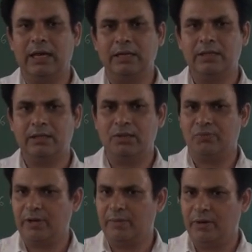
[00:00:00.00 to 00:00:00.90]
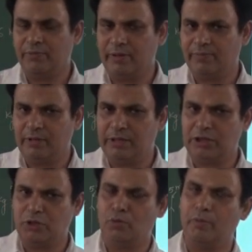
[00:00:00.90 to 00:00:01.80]
Neither the frame of
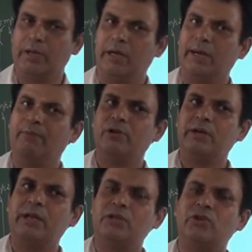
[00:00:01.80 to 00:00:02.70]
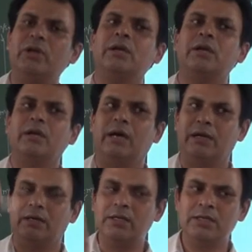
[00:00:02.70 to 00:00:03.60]
reference is moving in upward direction
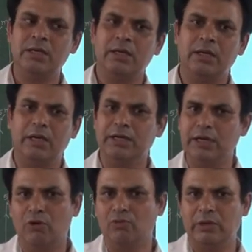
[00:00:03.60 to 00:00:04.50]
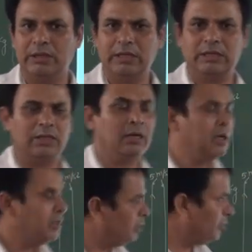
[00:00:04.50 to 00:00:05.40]
nor it is in downward
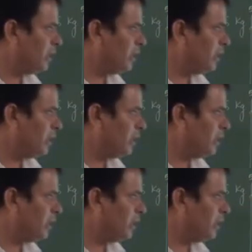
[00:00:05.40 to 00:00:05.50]
direction.